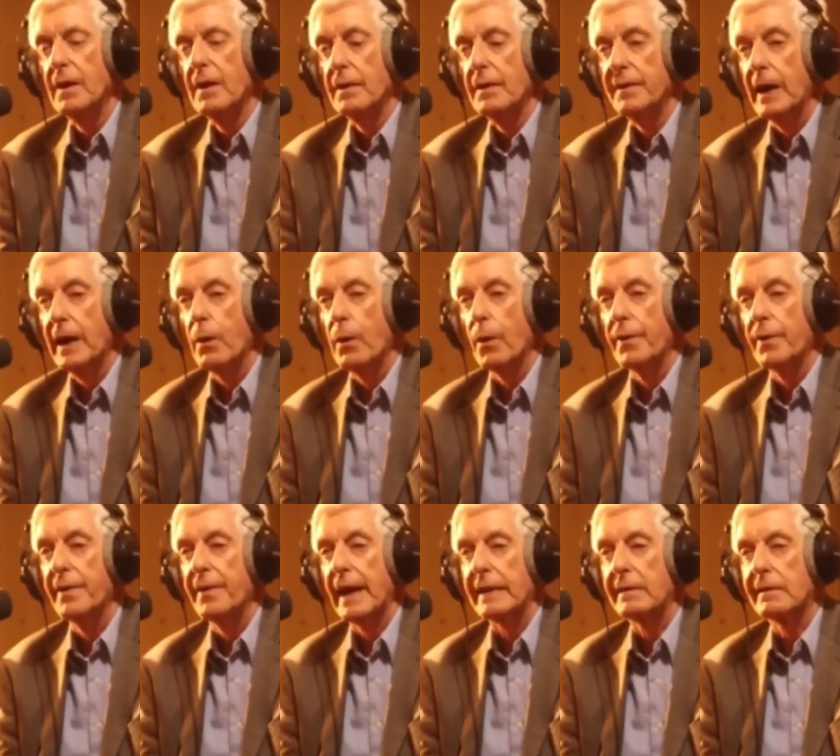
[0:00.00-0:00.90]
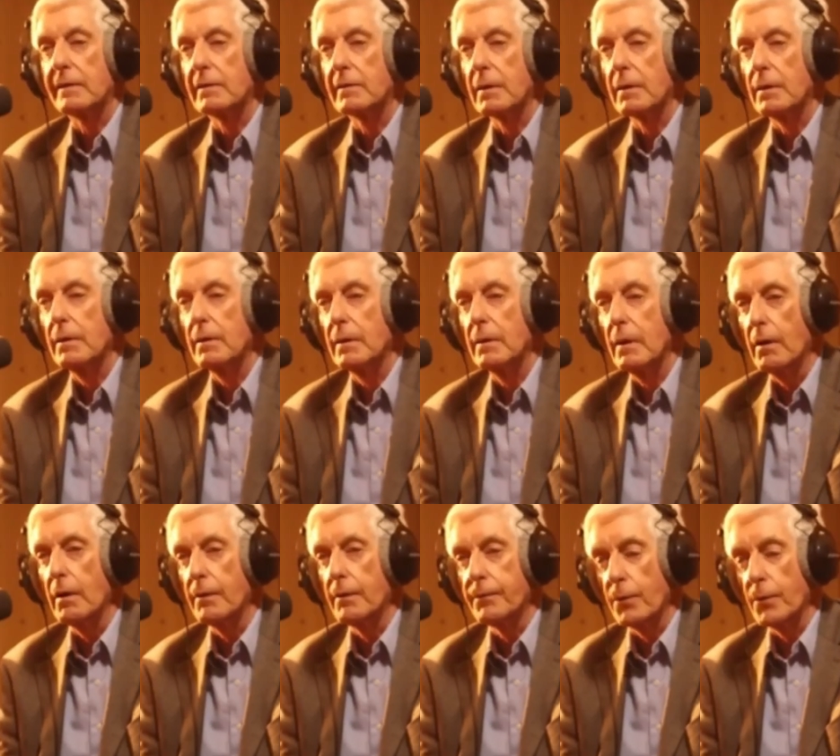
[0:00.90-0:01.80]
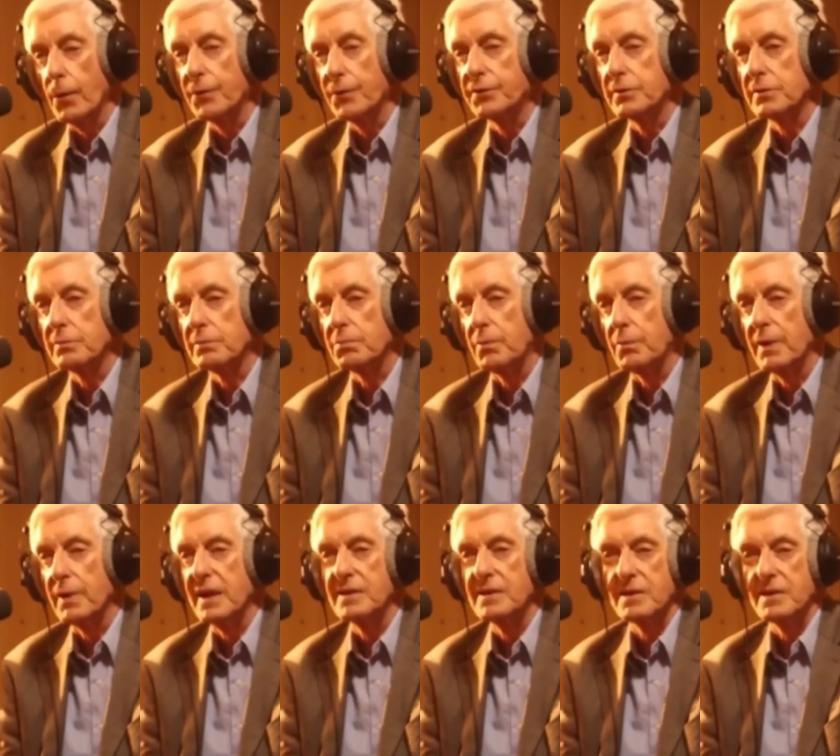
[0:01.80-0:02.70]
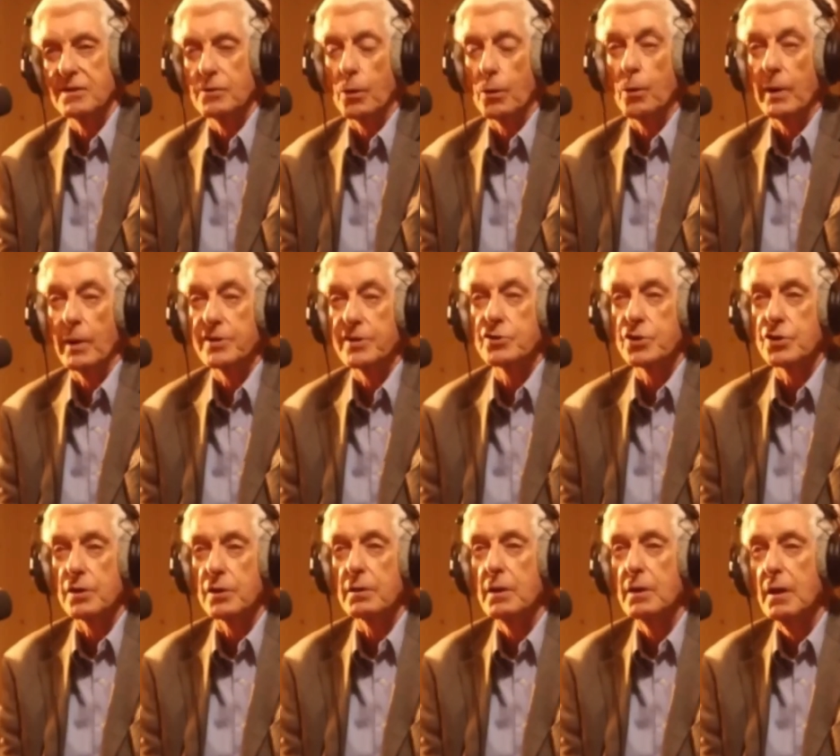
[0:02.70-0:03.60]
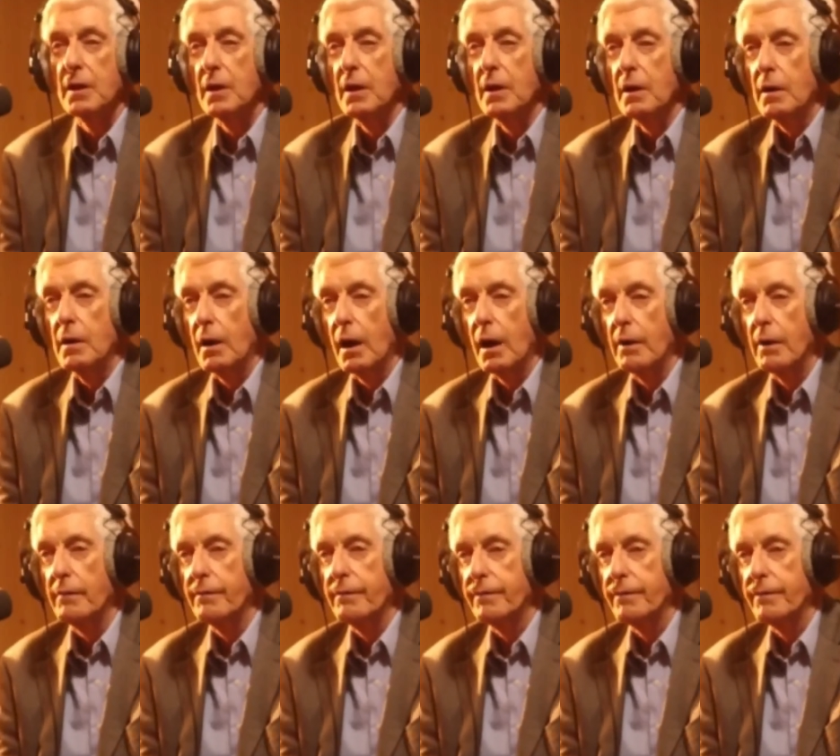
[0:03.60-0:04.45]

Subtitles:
Now that, of course, raises a question of